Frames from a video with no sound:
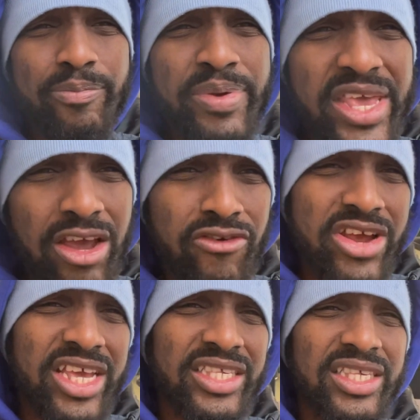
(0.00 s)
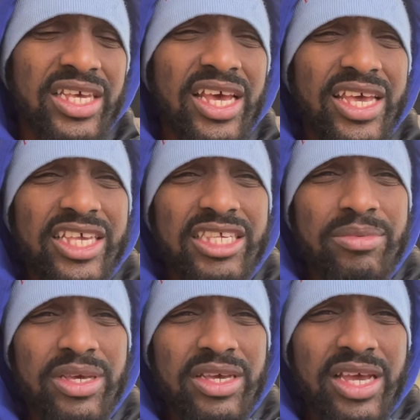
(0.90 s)
peer raise, you see
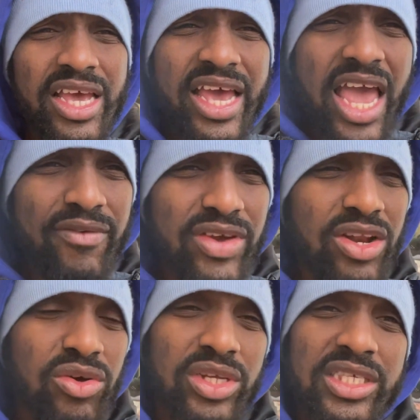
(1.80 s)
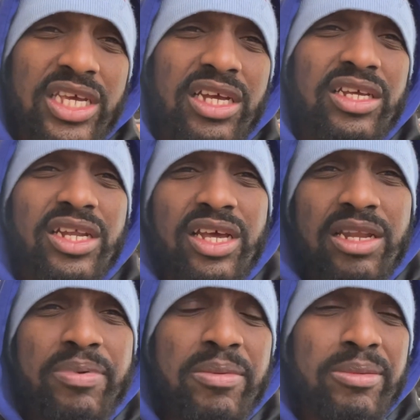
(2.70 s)
me? Every little thing,
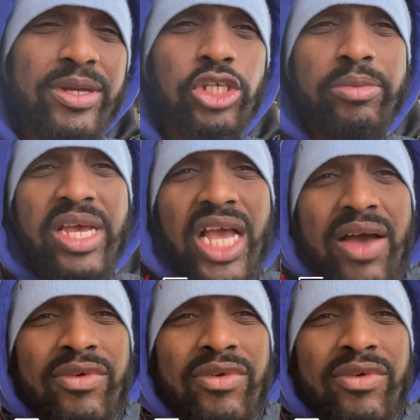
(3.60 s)
people in Jamaica are